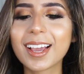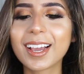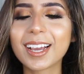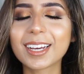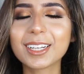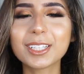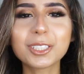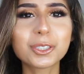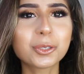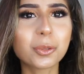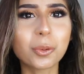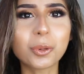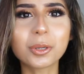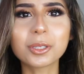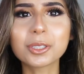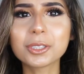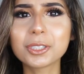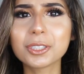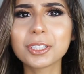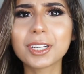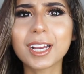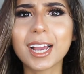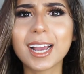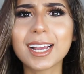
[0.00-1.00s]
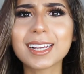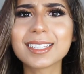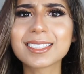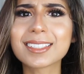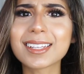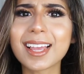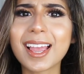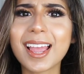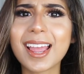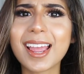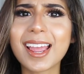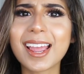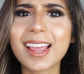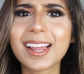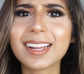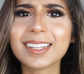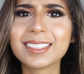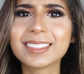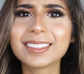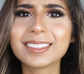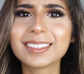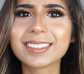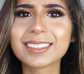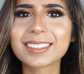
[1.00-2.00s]
kind of talking to you guys
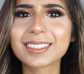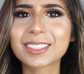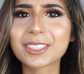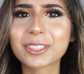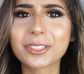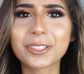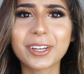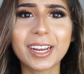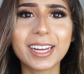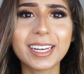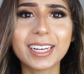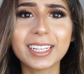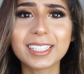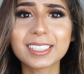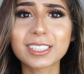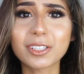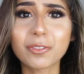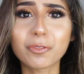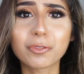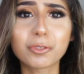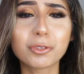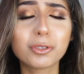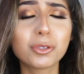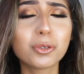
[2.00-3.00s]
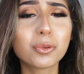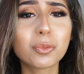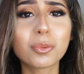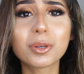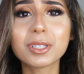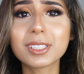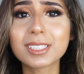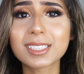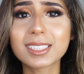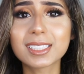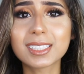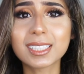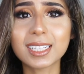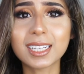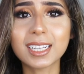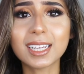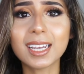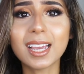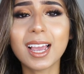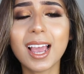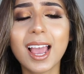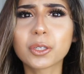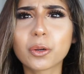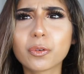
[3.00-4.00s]
and creating stuff you want to
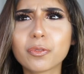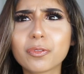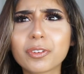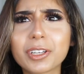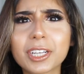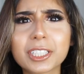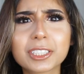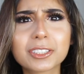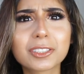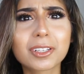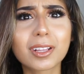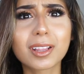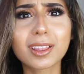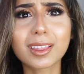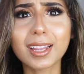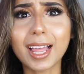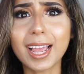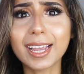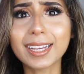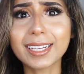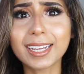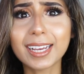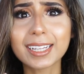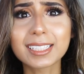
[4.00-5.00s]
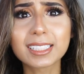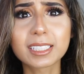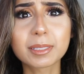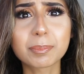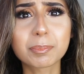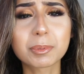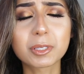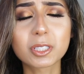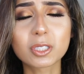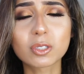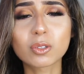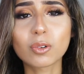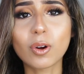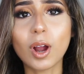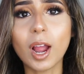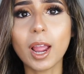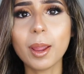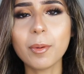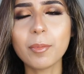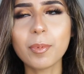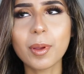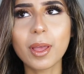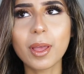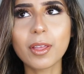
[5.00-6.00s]
see. Don't forget to like and
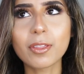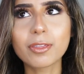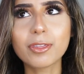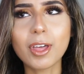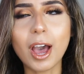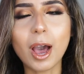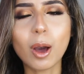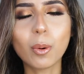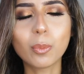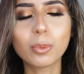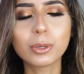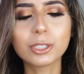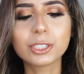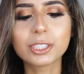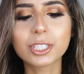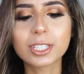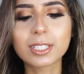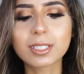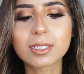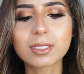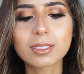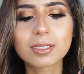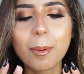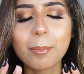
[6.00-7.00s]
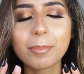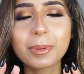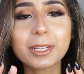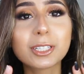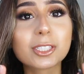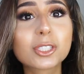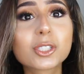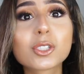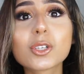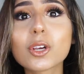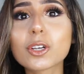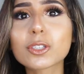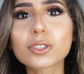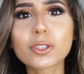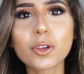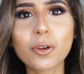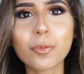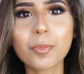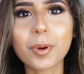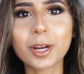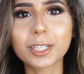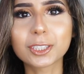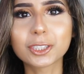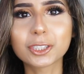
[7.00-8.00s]
subscribe. That would just mean
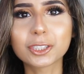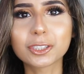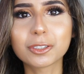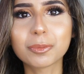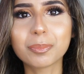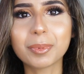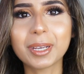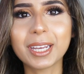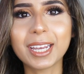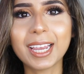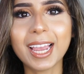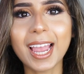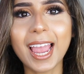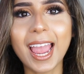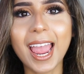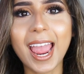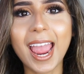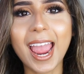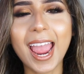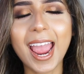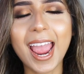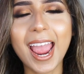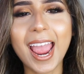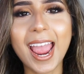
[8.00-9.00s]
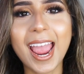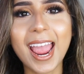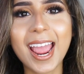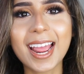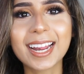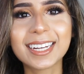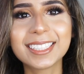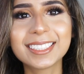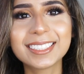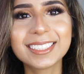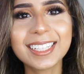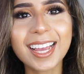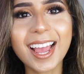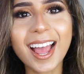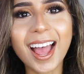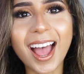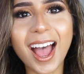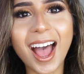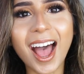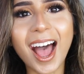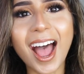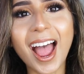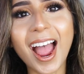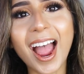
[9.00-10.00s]
so much to me. And yeah,
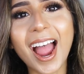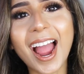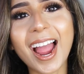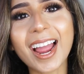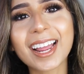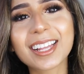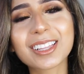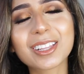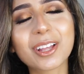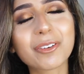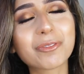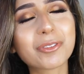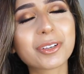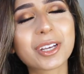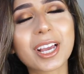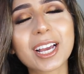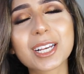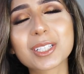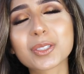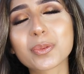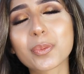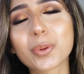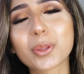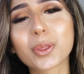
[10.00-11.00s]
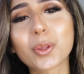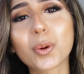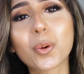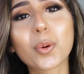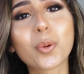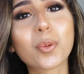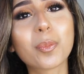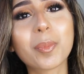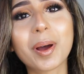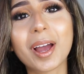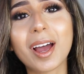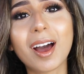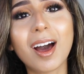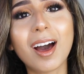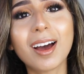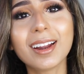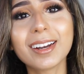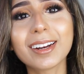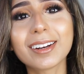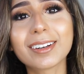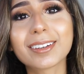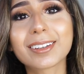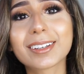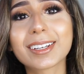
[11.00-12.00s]
I love you guys with all my heart,
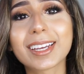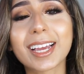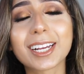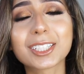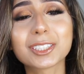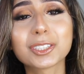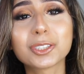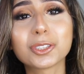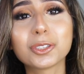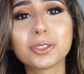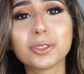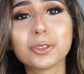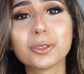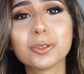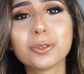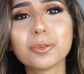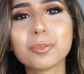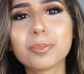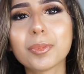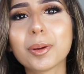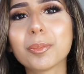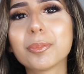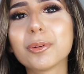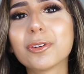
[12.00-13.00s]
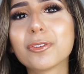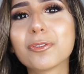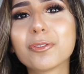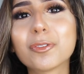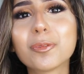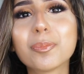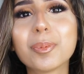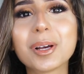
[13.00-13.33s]
and I'll catch you, my beautiful